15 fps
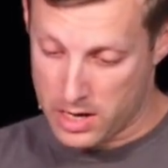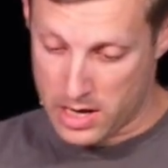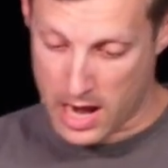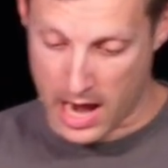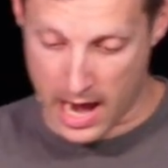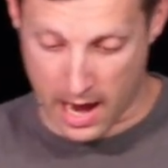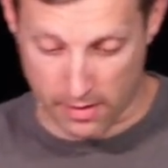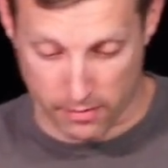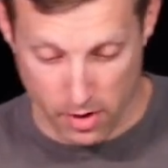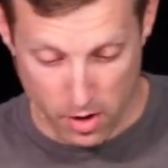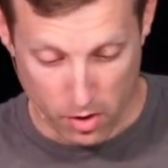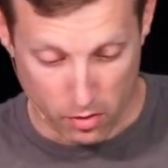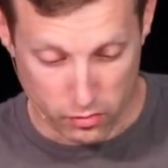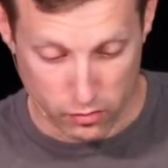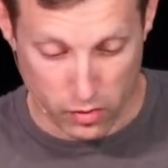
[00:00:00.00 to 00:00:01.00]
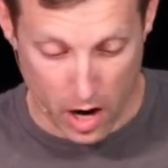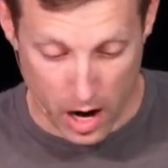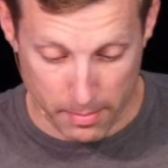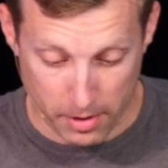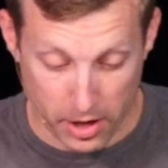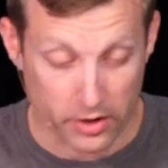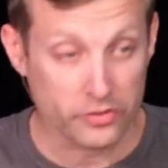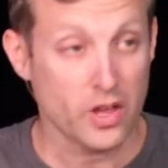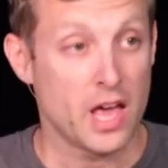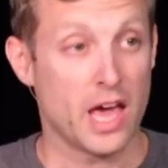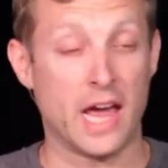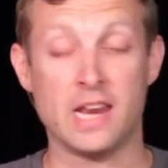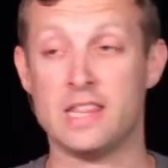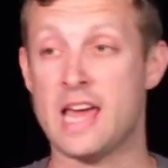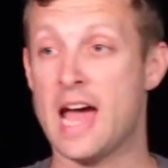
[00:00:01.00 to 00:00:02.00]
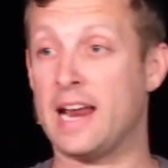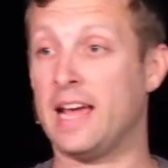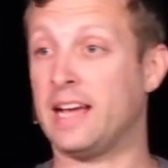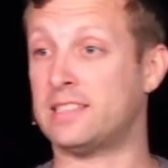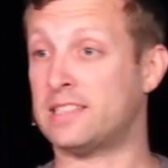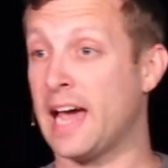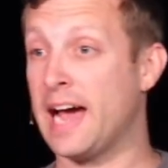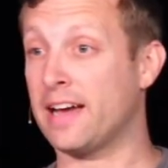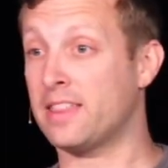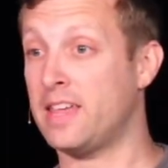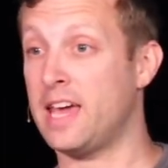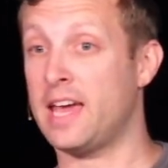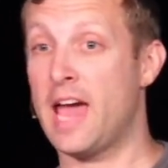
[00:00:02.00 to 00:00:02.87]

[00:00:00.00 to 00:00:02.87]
to have robbers, and that exact thing